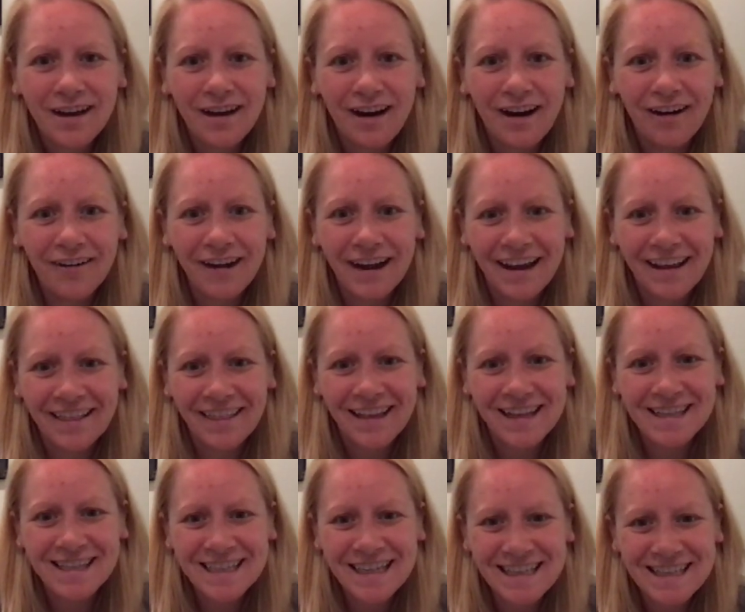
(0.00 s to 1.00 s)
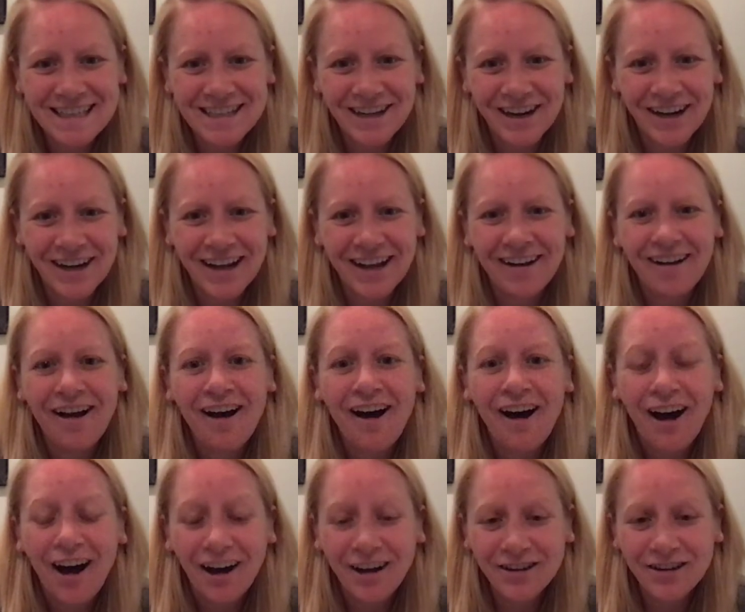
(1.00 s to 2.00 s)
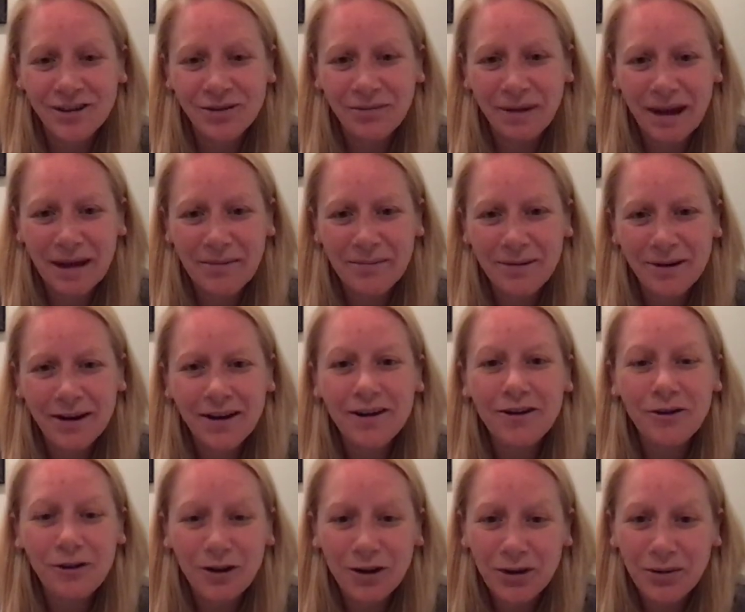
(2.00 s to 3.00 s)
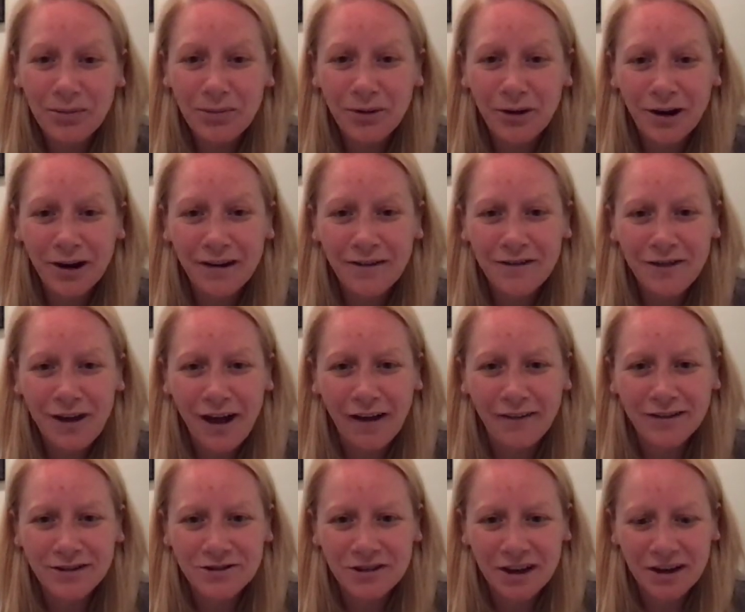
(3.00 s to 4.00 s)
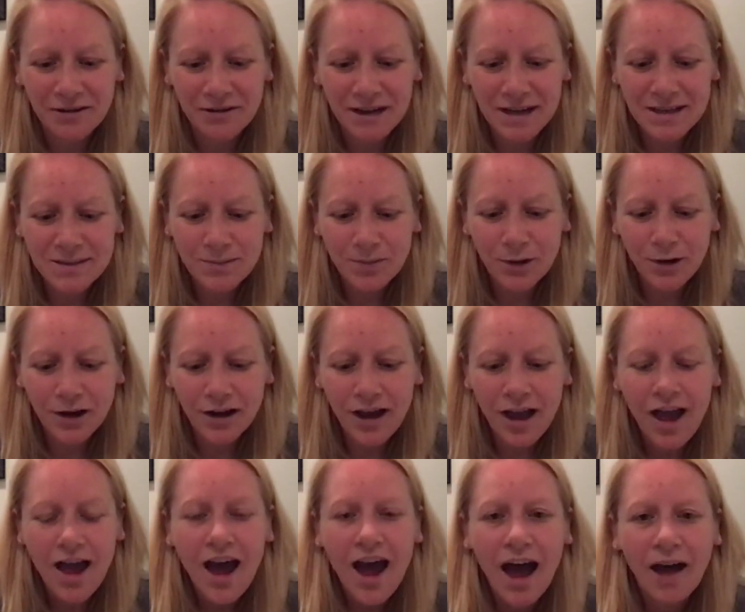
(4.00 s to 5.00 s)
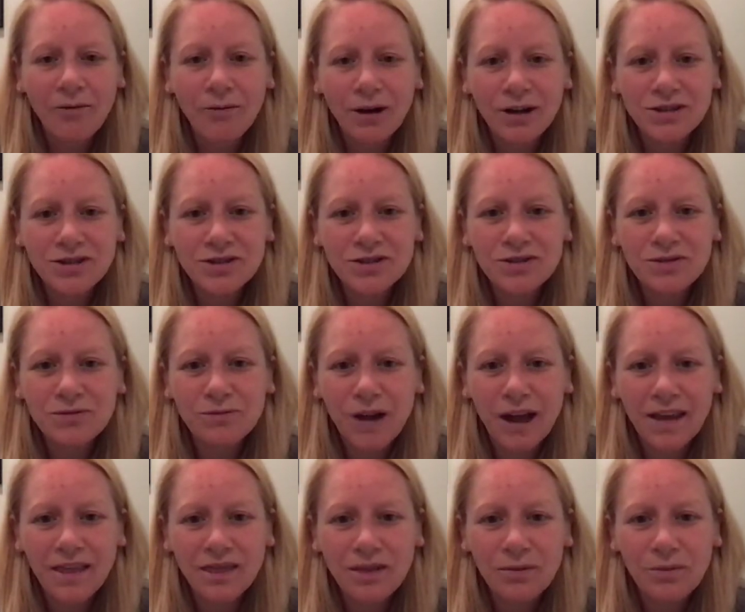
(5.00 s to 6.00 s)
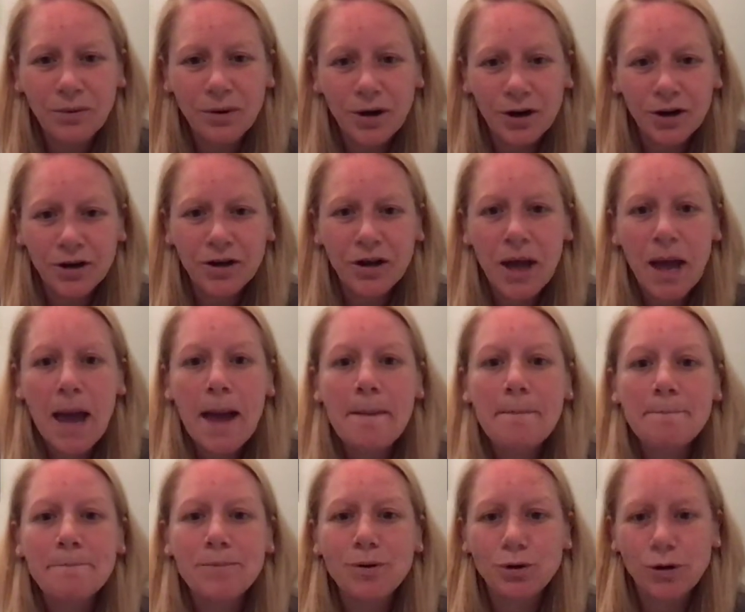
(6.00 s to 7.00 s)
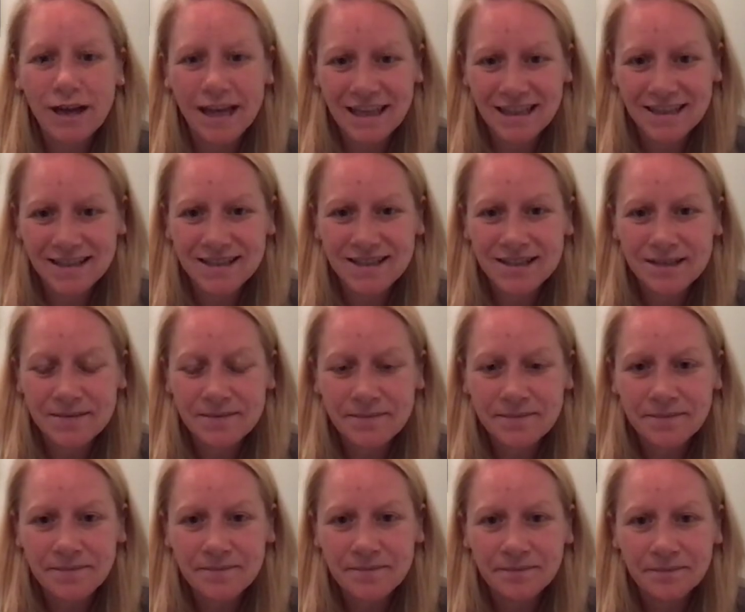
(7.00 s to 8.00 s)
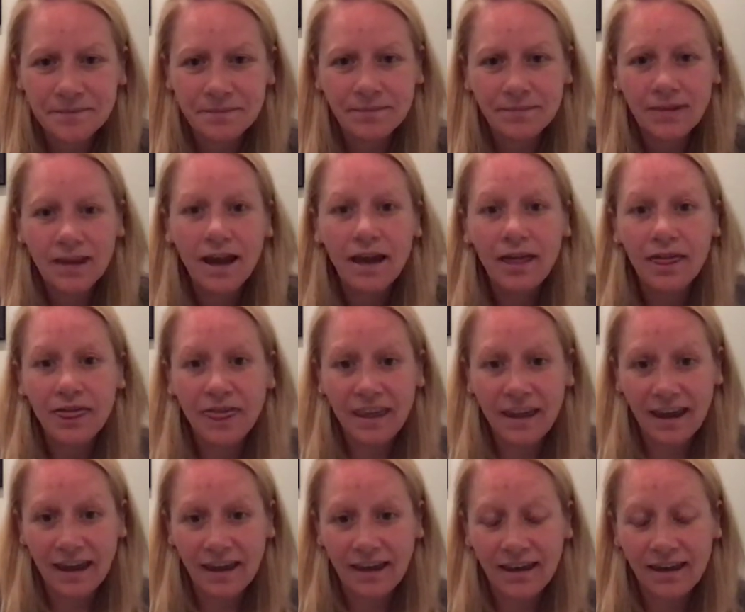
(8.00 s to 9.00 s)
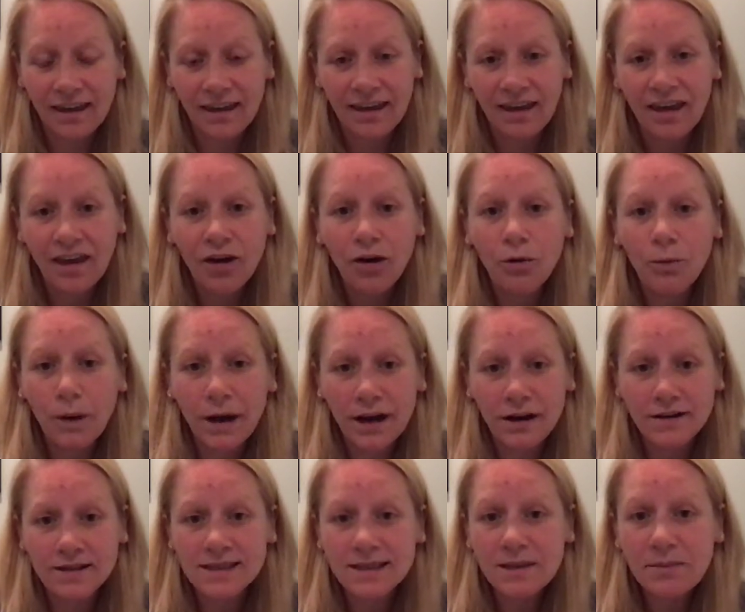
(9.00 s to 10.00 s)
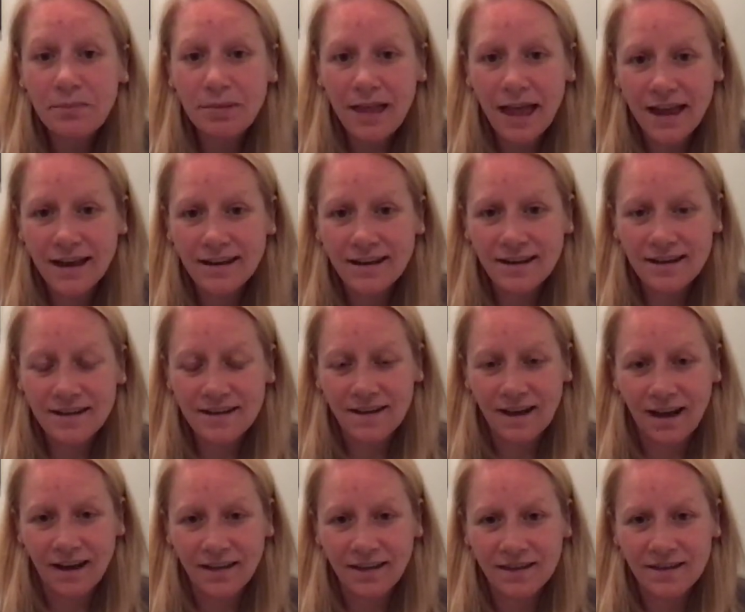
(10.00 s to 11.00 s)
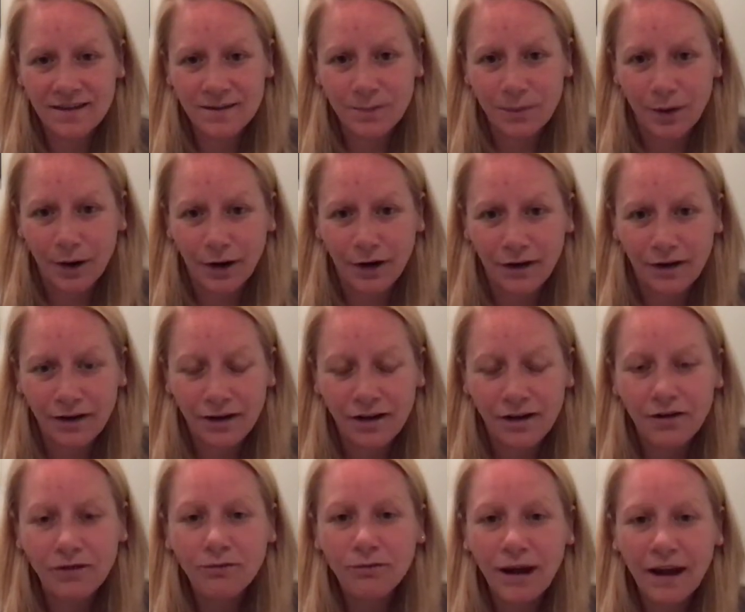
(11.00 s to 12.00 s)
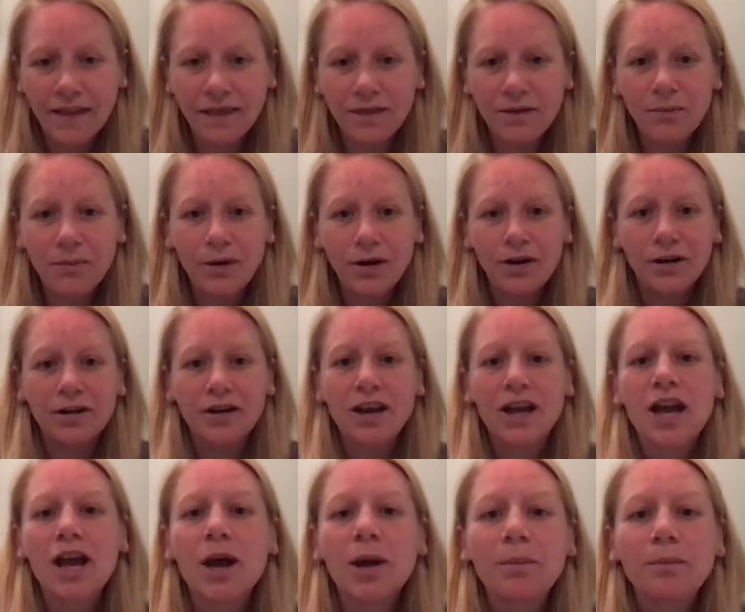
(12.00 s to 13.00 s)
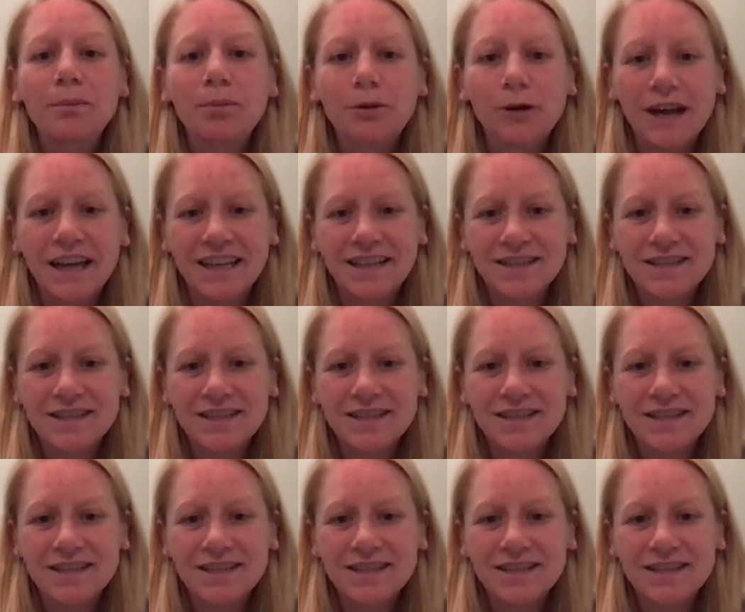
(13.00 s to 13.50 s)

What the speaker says: All right, let's get started. On your paper or your board, if you have a dry erase board, I want you to write the word Brit. Think, where's the blend inside this word? Write the word Brit.